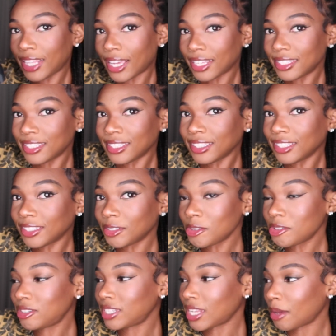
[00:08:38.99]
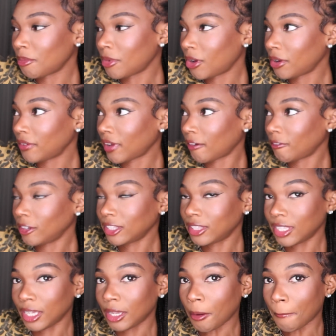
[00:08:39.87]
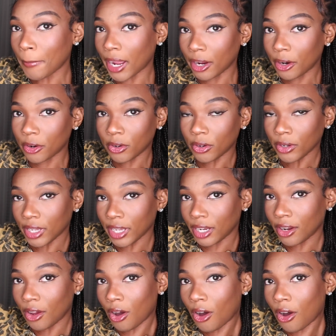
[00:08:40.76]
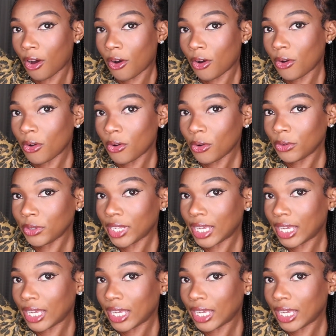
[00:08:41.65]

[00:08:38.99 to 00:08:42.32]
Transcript: That's a little demo of everything my girl can hold,